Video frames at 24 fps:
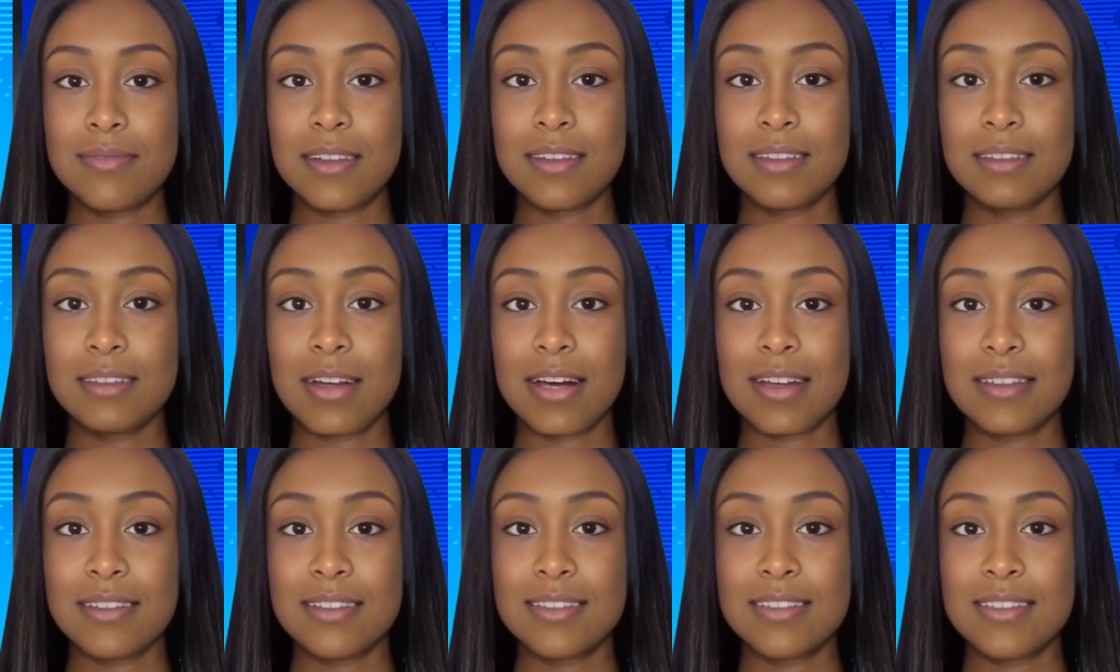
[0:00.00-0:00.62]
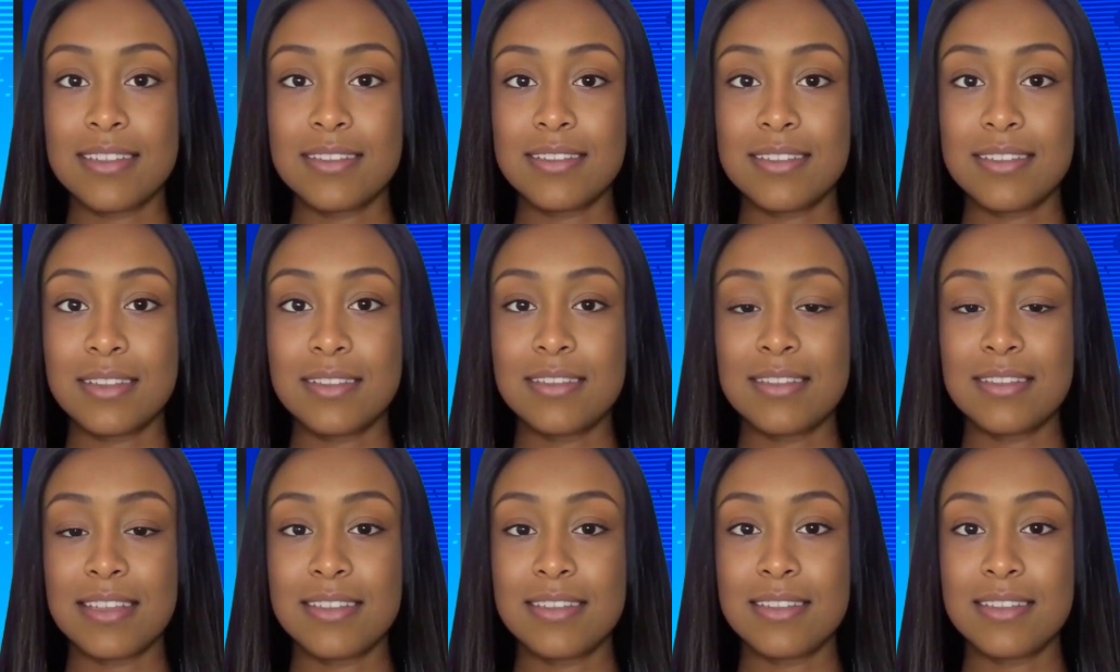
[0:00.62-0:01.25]
phone line
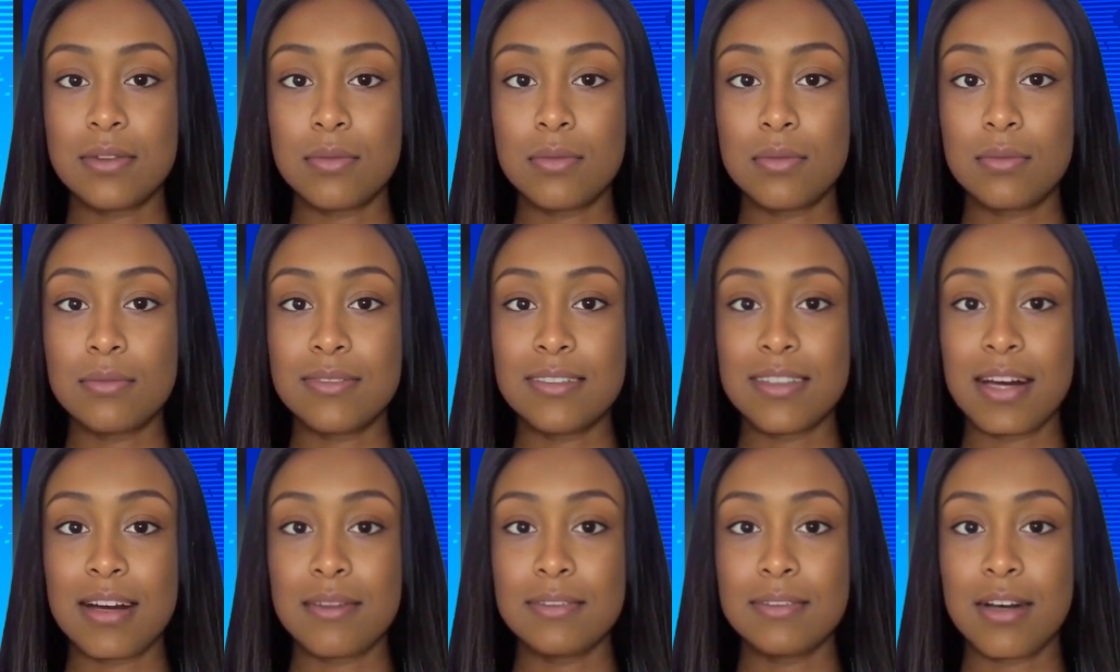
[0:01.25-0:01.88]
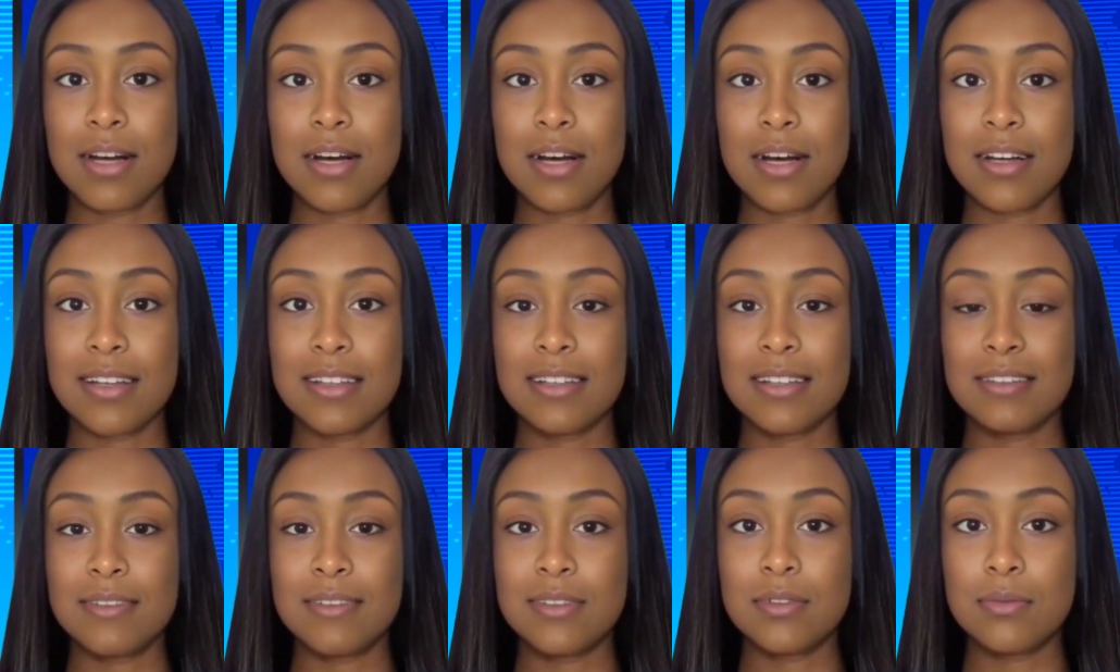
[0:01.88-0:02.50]
assistance hit an all-time
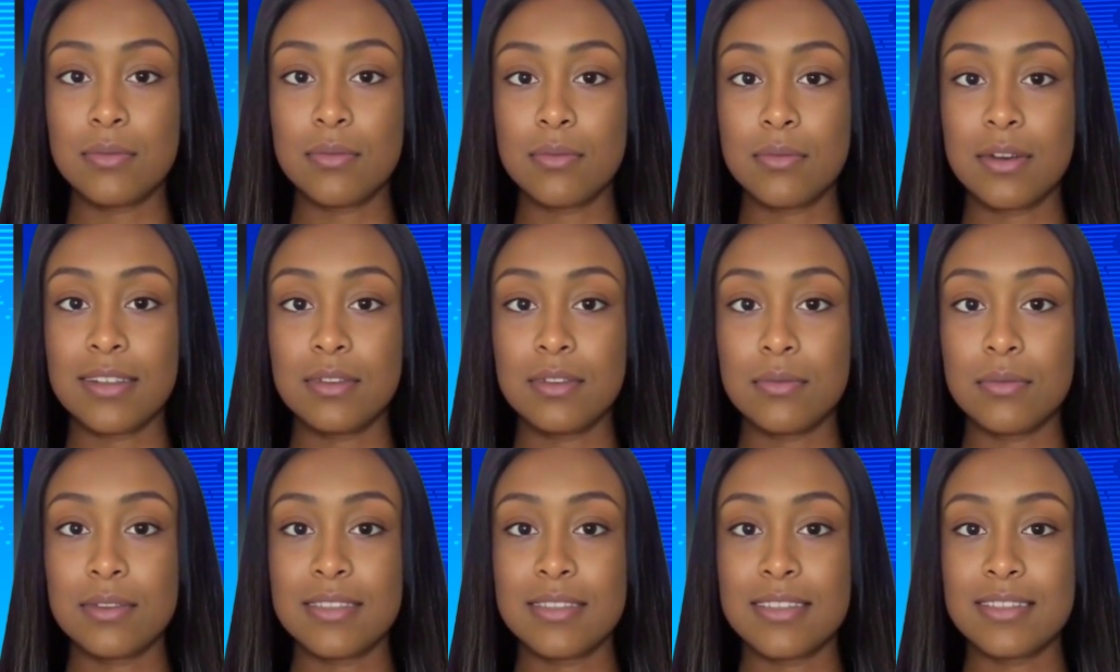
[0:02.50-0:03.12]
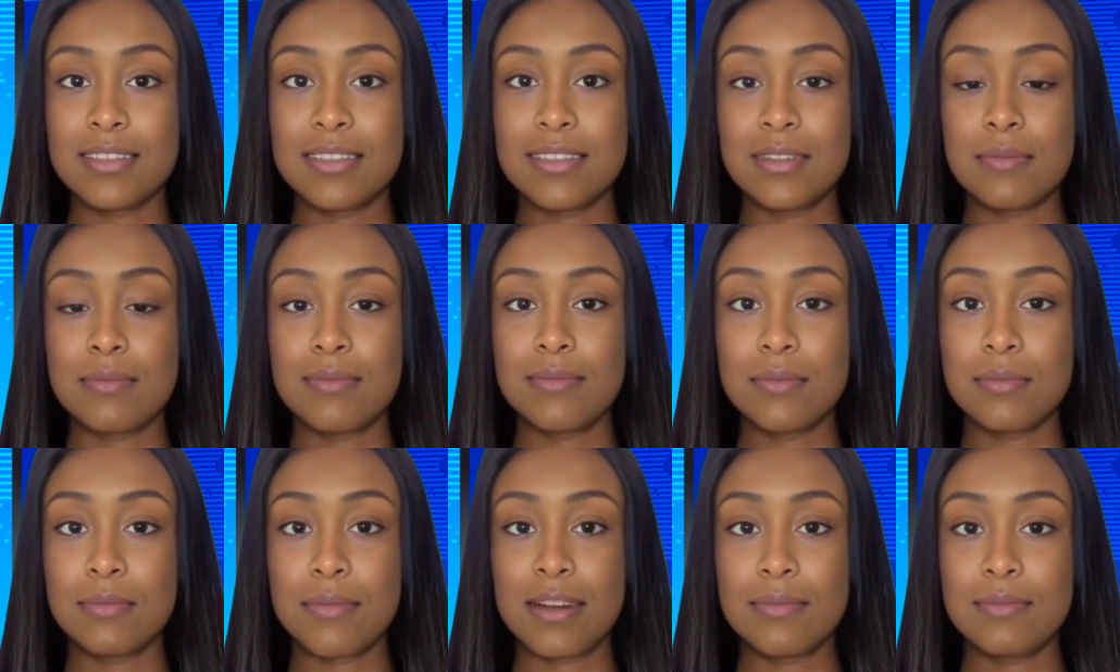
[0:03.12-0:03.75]
high, drawing criticism
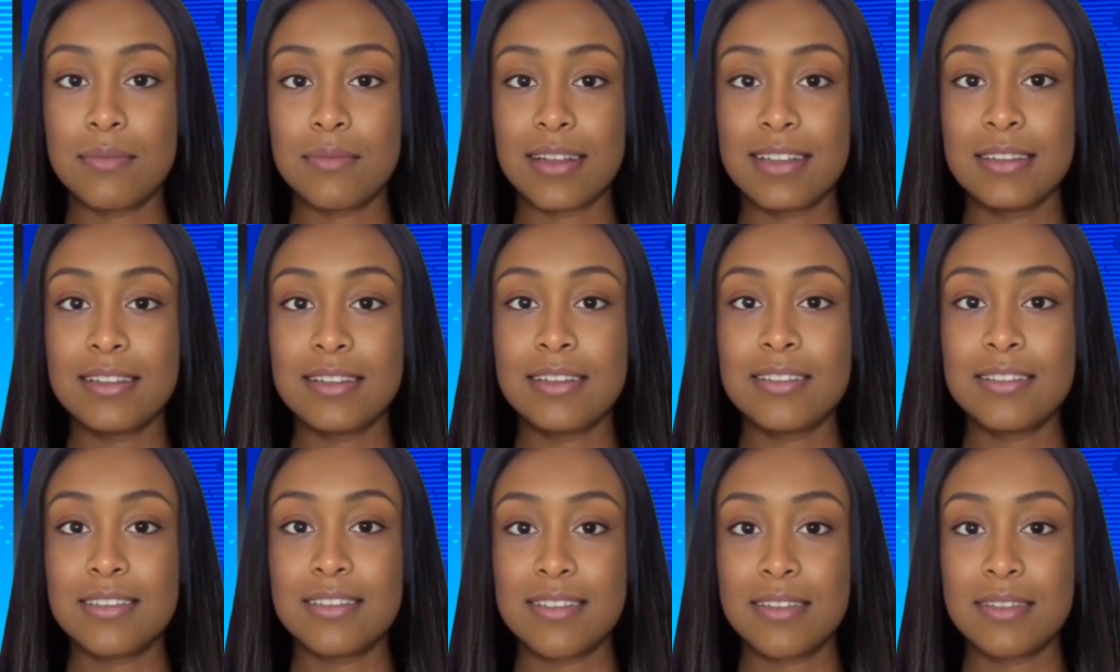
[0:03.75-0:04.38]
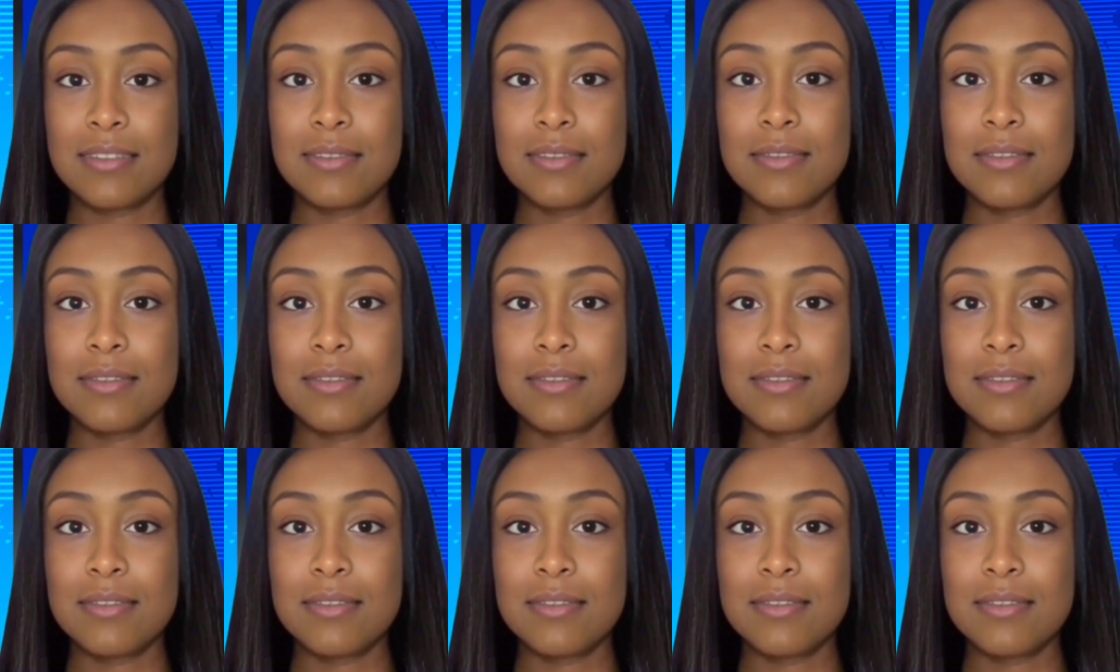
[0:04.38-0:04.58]
from MPs.